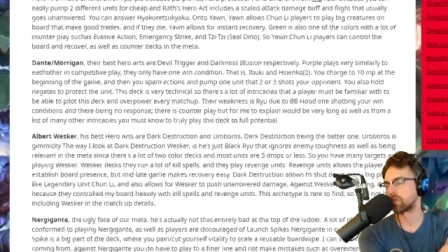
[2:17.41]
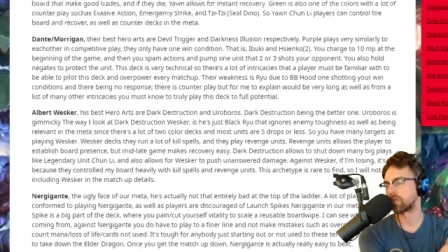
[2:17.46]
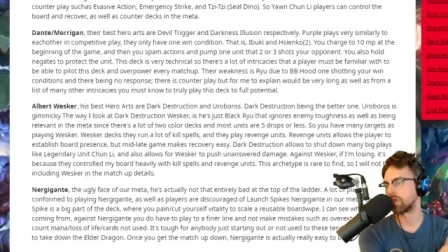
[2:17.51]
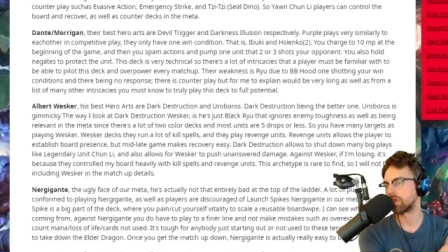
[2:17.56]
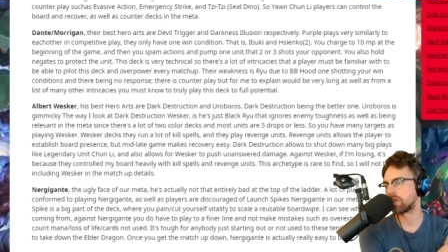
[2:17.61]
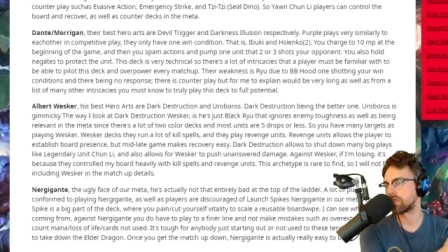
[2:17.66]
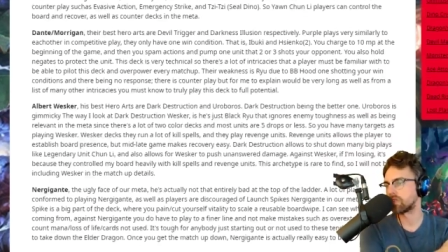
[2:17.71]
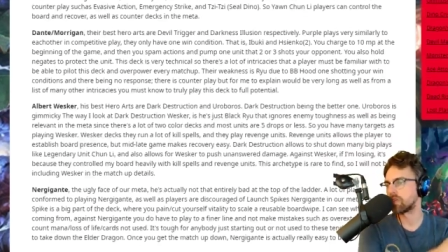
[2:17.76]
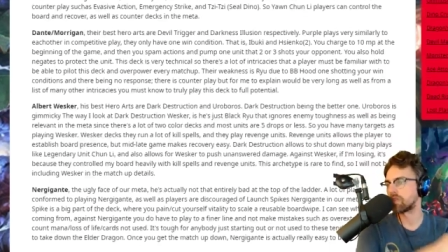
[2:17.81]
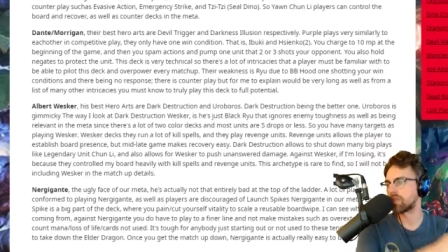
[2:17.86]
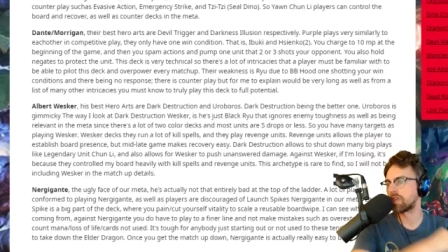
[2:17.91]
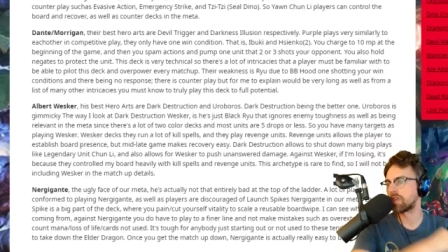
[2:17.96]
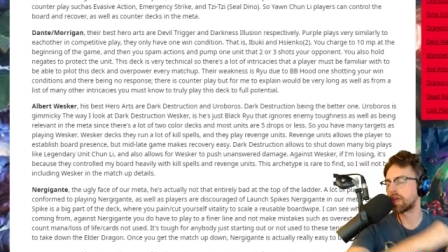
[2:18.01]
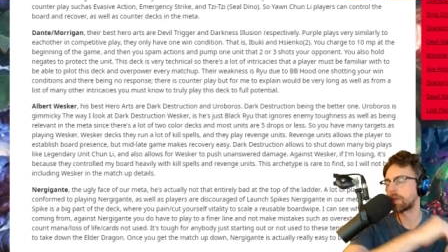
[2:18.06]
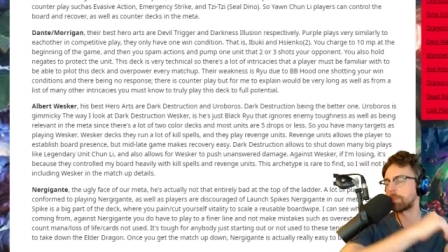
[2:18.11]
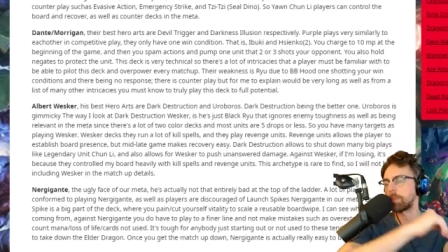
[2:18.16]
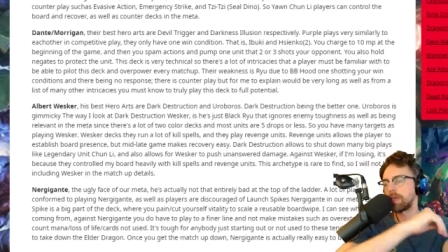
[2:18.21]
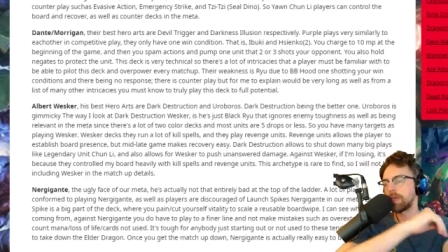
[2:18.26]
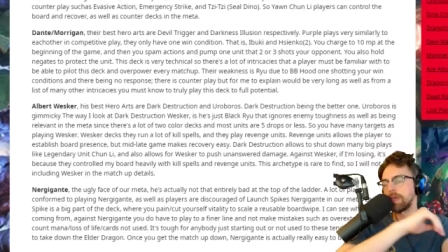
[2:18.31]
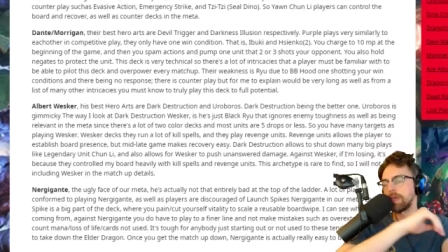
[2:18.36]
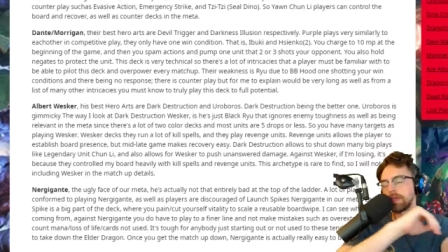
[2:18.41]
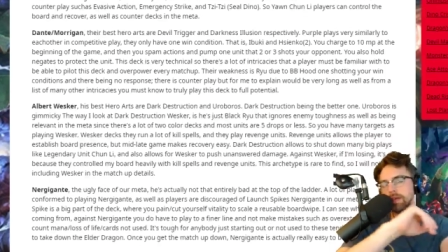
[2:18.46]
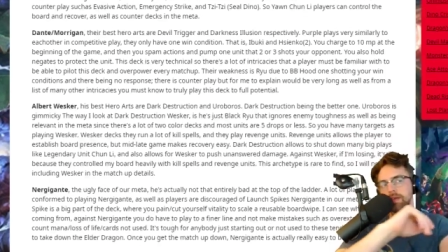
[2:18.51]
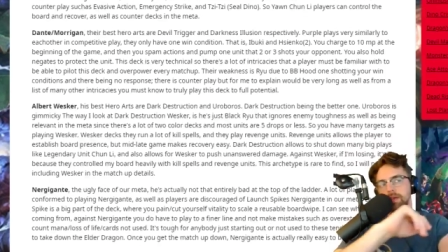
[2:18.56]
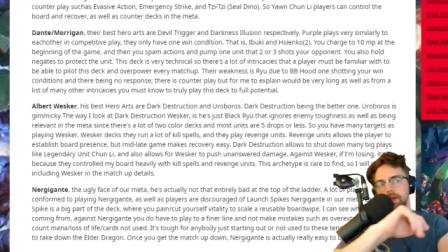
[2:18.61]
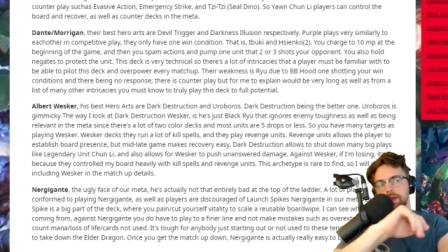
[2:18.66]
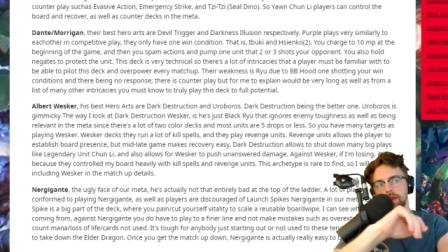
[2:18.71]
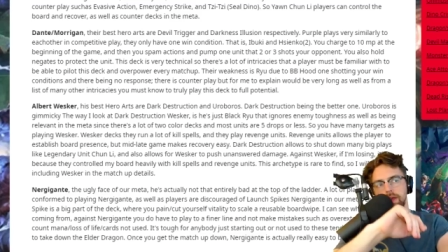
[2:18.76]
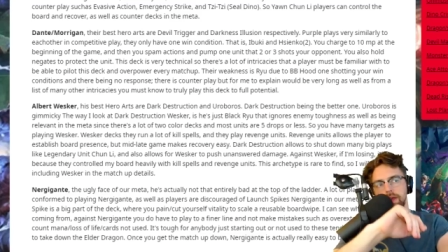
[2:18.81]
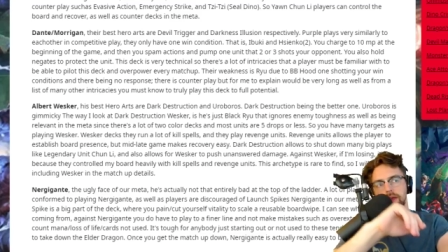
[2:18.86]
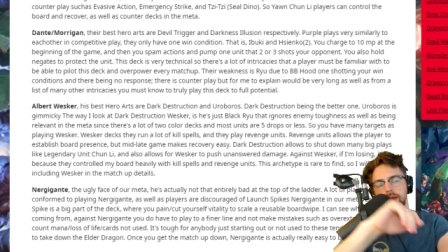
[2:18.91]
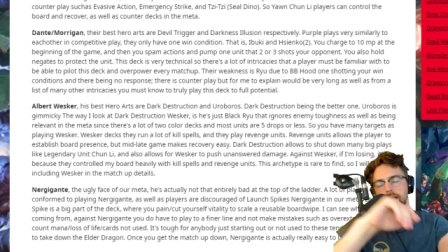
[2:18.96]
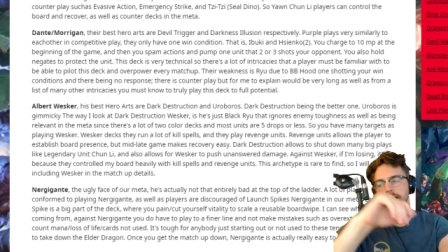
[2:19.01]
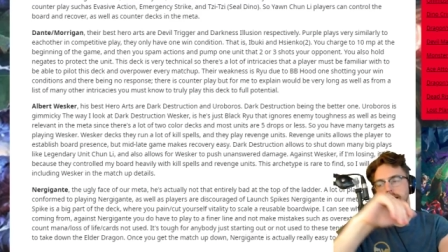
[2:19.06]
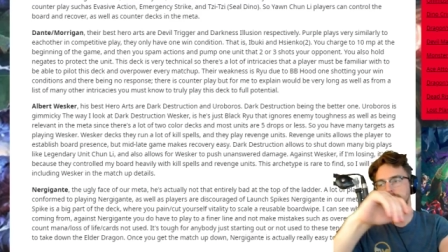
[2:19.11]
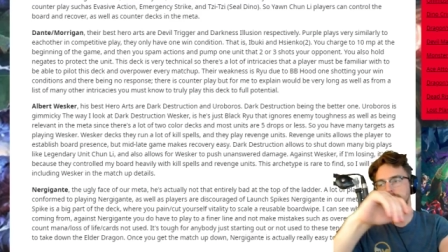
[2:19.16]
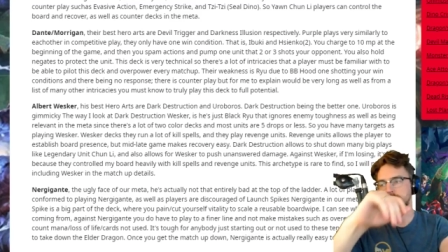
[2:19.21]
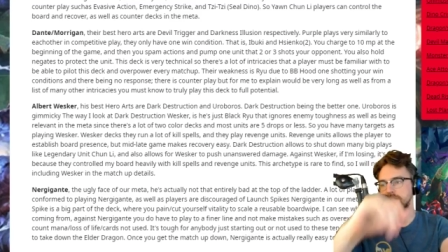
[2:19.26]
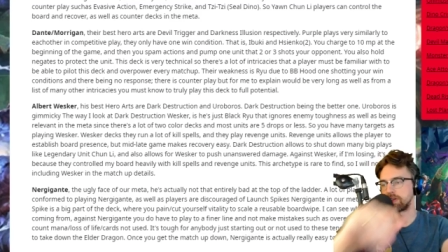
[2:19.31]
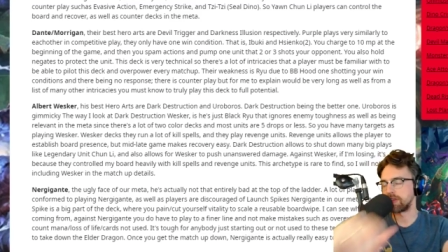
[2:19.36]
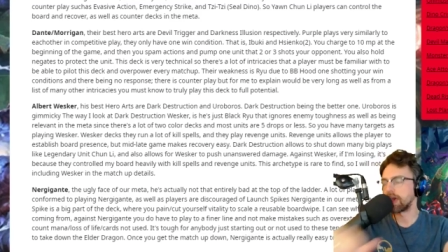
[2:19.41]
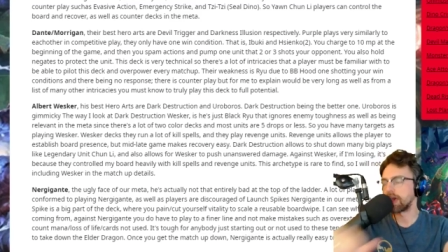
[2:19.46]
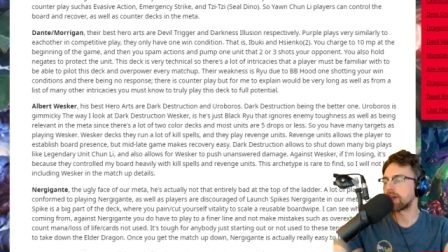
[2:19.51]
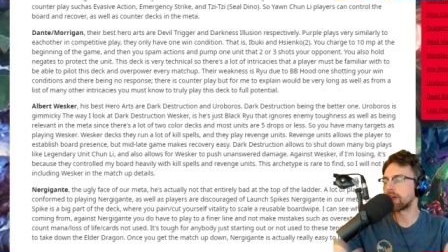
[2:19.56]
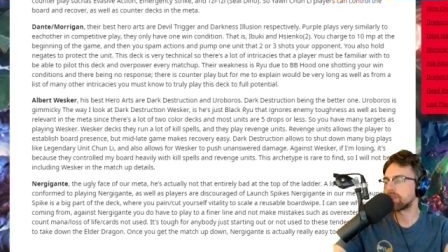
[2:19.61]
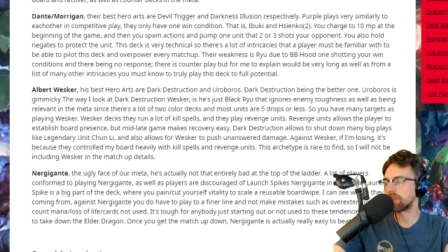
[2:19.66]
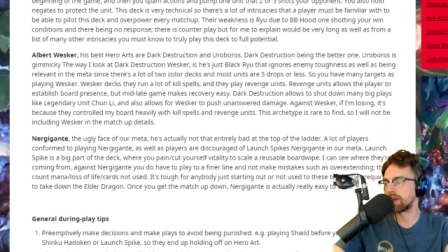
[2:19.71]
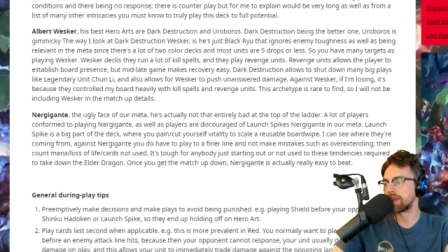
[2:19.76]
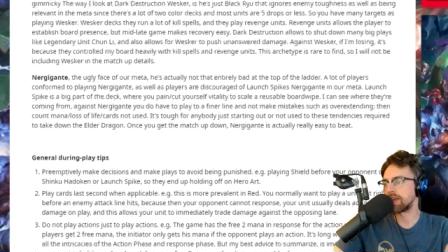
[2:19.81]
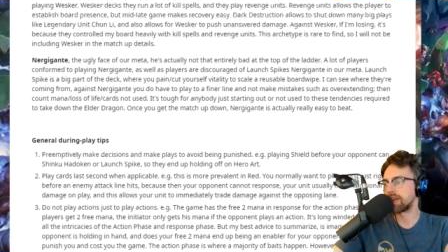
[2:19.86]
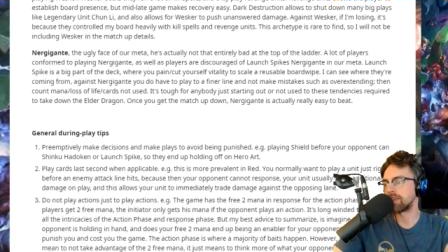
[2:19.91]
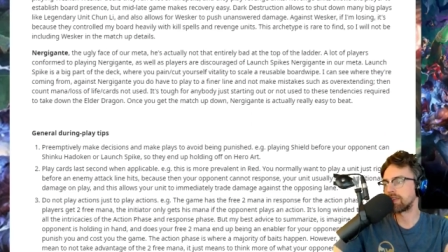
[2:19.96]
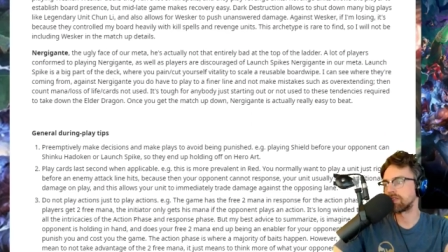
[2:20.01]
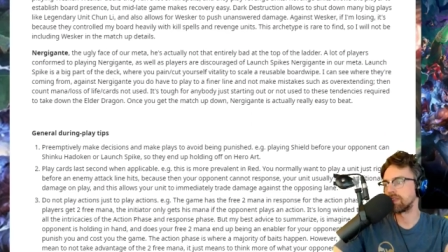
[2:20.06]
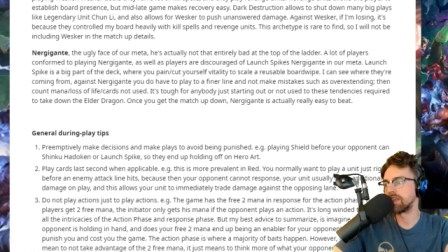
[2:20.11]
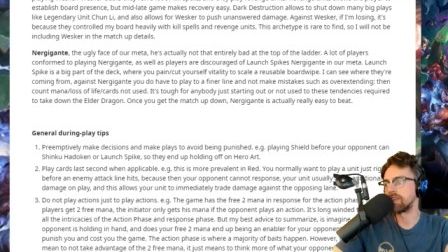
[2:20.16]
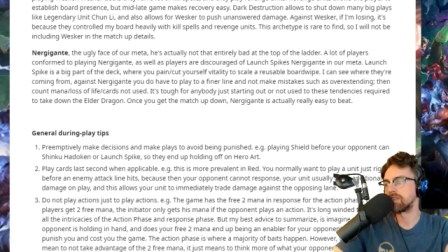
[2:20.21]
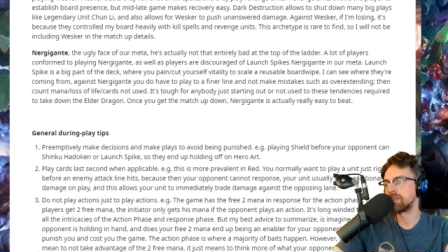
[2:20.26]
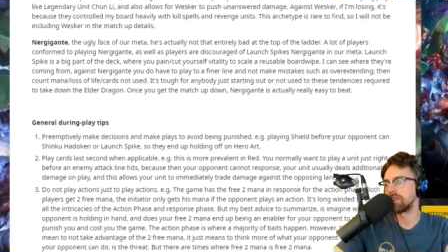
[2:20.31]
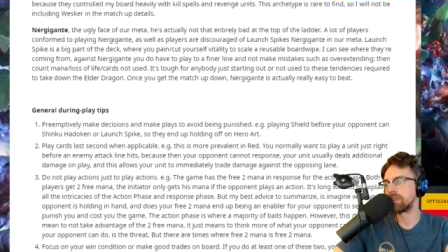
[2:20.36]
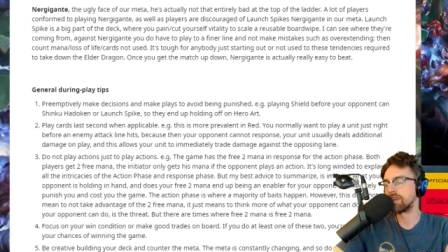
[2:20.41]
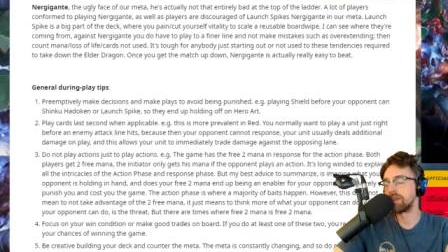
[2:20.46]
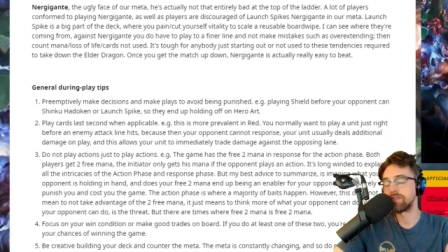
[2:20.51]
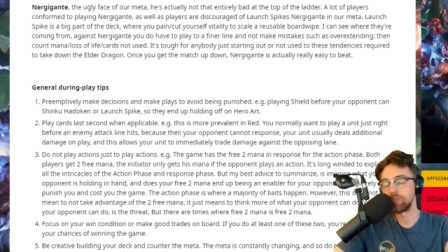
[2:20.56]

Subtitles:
So let's just take a peek at the decks that he has listed.